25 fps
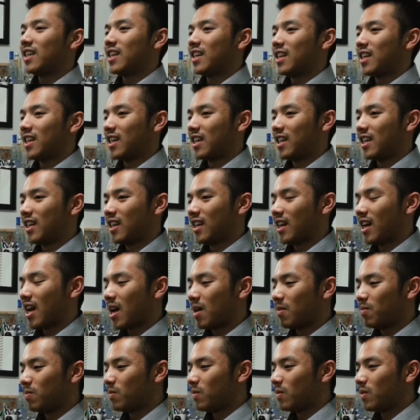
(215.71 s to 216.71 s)

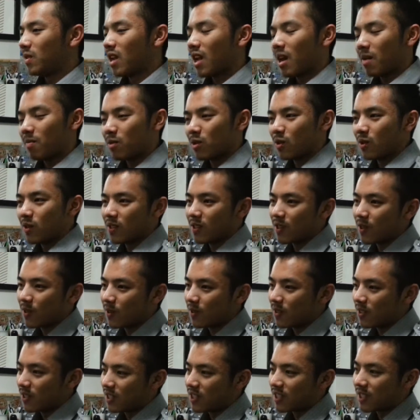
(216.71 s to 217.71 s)
I'm doing
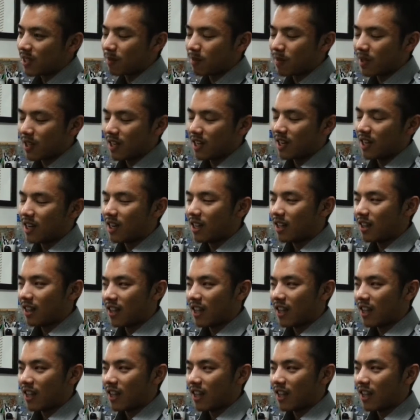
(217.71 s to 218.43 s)
totally something